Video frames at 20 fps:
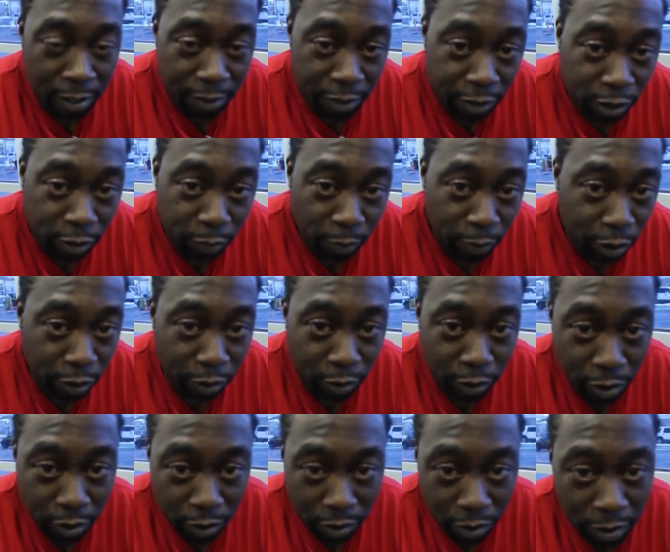This is what
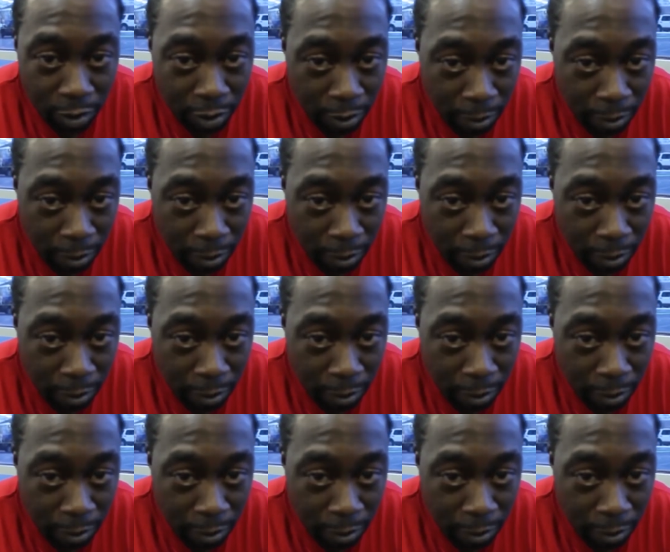you do.